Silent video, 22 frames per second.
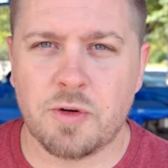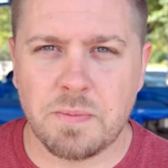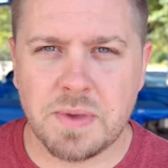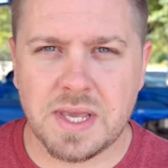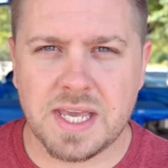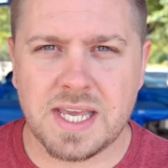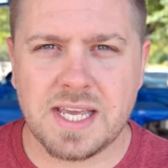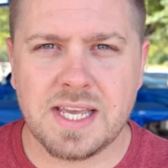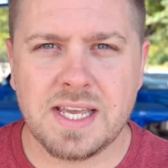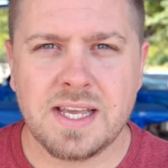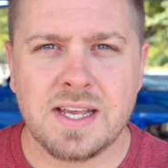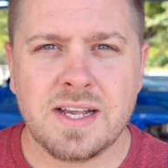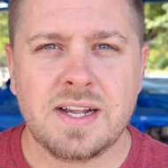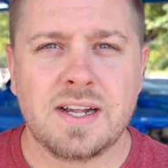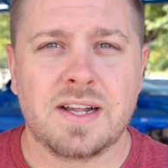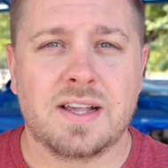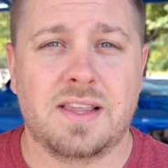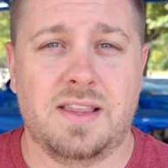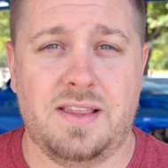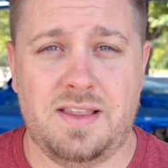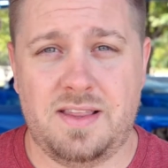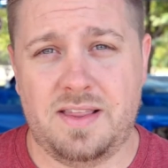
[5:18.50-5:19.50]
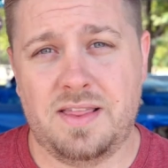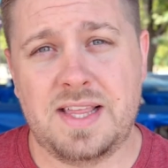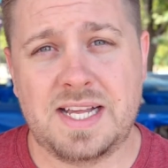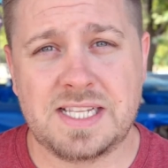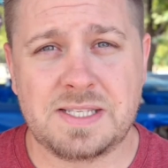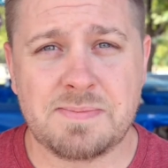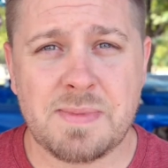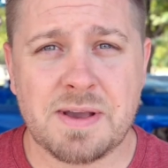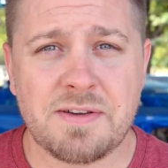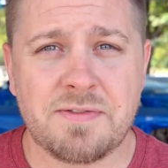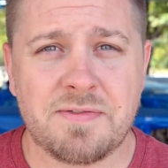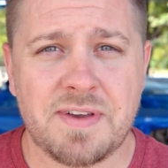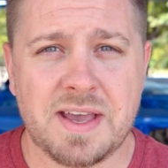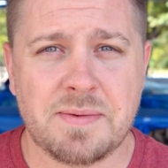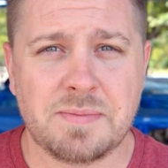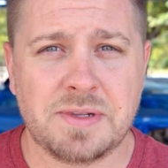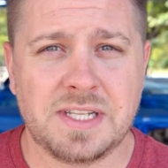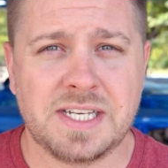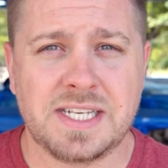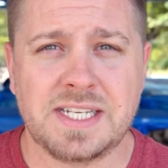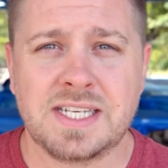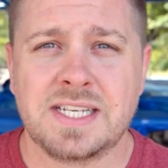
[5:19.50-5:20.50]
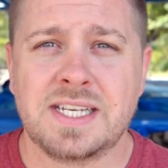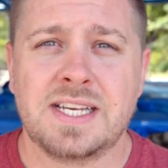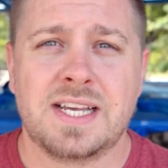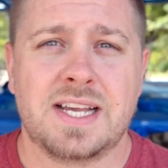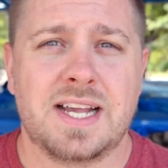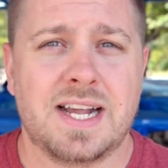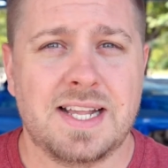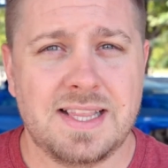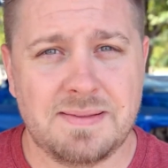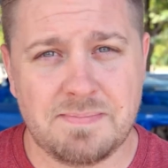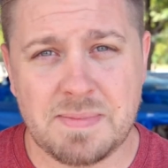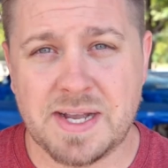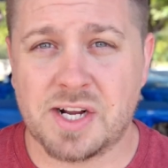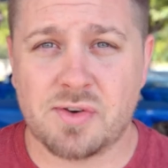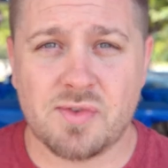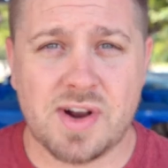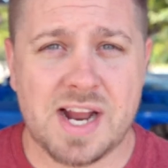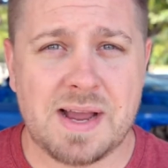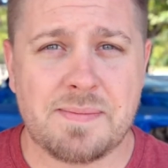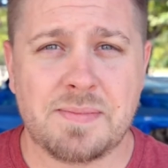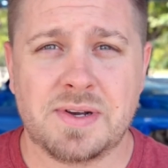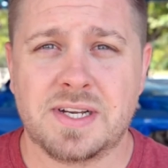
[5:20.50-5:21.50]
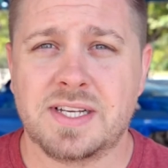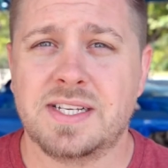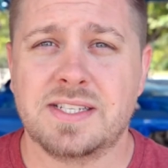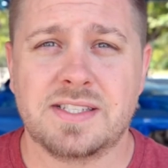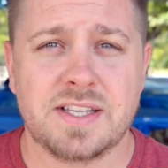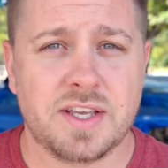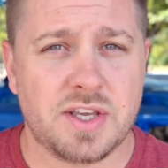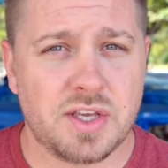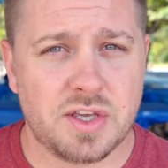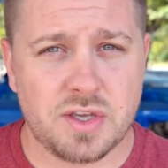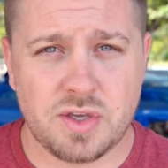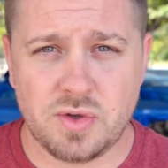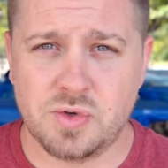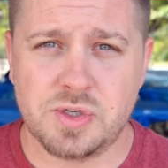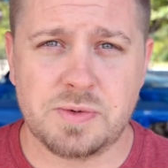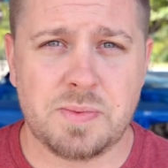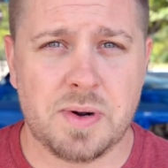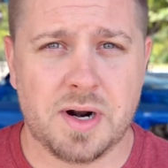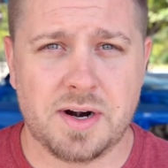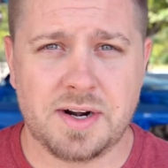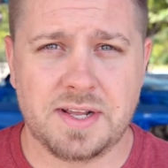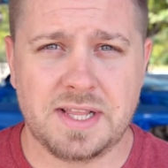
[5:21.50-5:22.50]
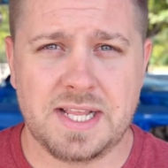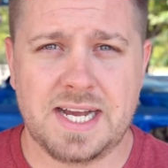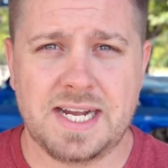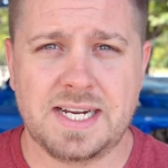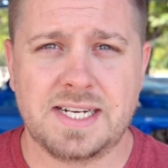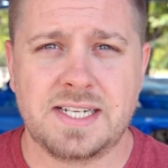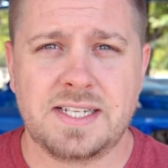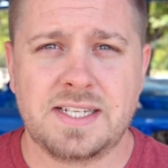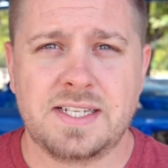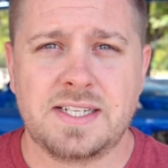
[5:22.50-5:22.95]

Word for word: me, that's my family, and my grandma is a huge part of that.